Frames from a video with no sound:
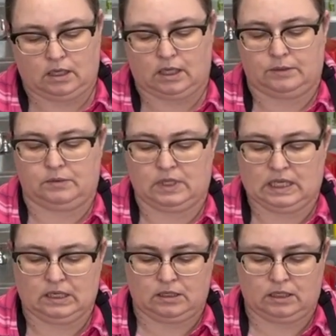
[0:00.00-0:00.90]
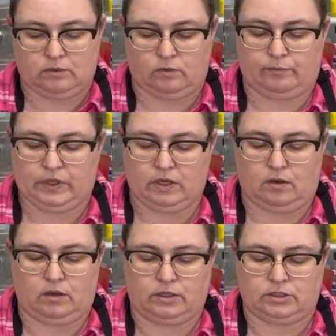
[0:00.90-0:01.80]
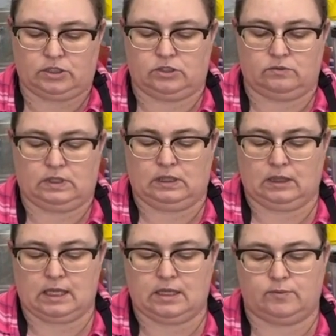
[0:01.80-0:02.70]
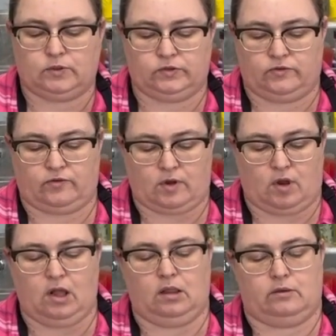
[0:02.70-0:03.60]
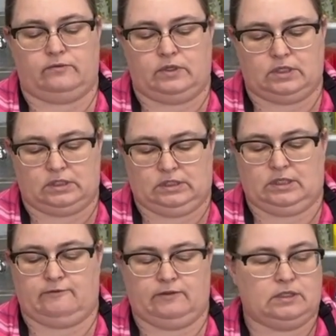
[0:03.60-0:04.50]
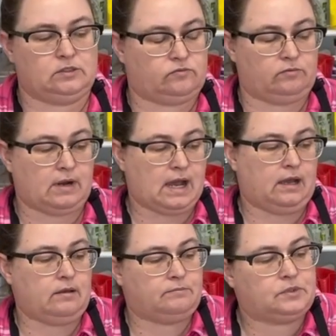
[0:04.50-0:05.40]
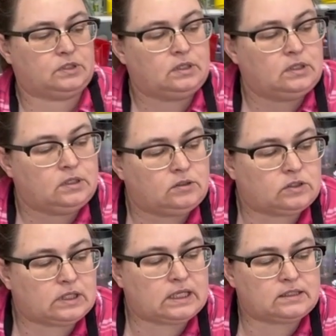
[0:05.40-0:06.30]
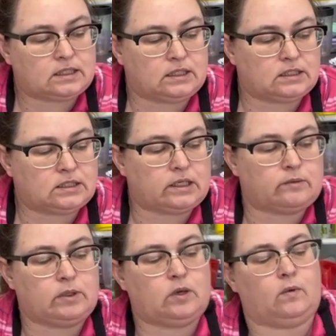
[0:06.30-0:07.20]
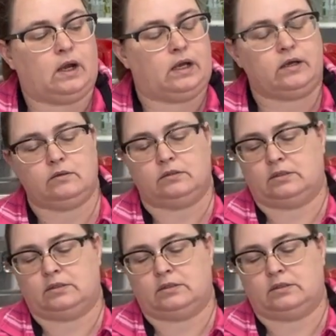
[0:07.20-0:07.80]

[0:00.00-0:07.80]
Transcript: And then it will be on to doing labels for all of the stuff that's wrapped. So that's gonna take me a while.